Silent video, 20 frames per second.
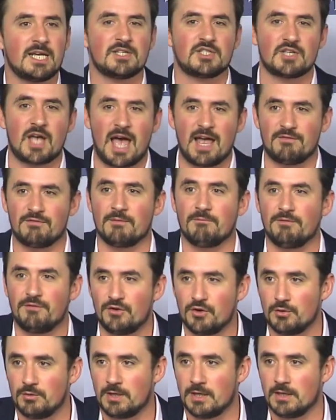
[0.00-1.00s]
aside from
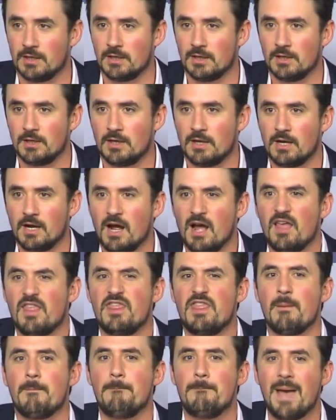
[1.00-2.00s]
food?
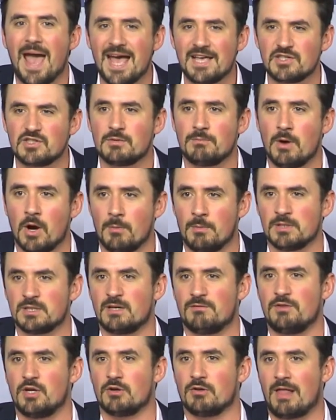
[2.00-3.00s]
The best moments
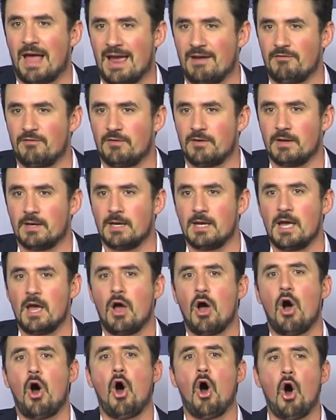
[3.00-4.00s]
of their life.
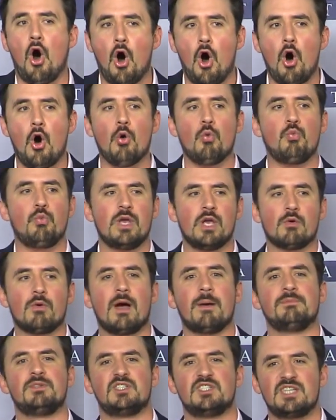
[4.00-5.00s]
All we're
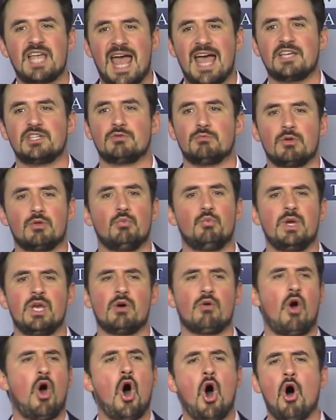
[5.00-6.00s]
obsessed with, we
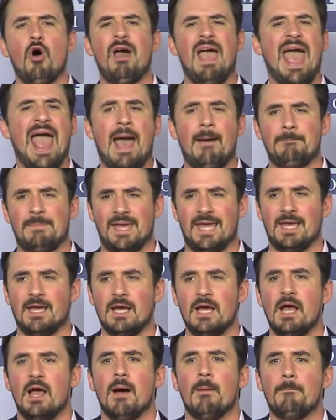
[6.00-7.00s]
are all happy.
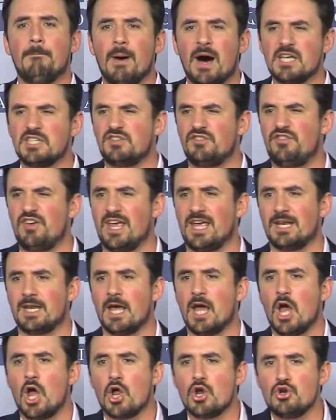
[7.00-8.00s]
BuzzFeed,
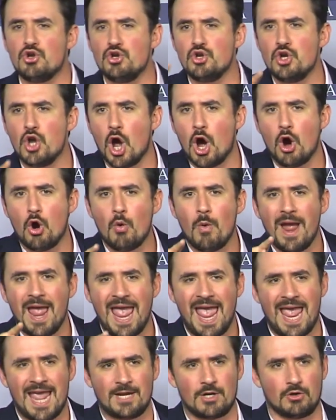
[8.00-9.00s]
no
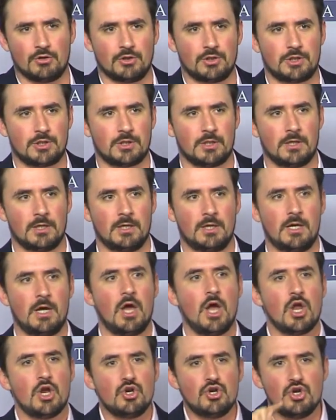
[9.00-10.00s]
haters,
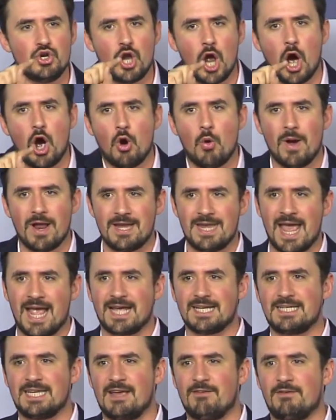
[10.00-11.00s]
no
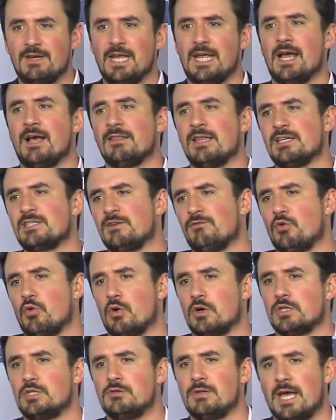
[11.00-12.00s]
negativity, unless, of
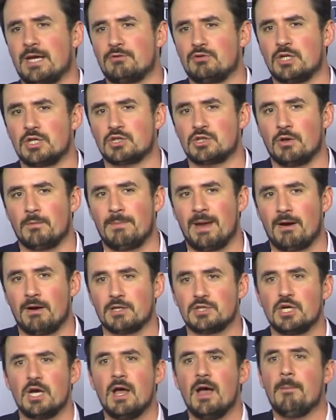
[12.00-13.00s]
course, you like traditional
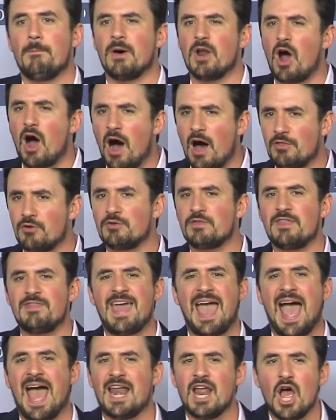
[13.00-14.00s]
marriage. But other than
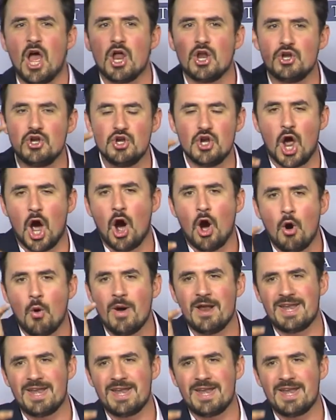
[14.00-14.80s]
that, no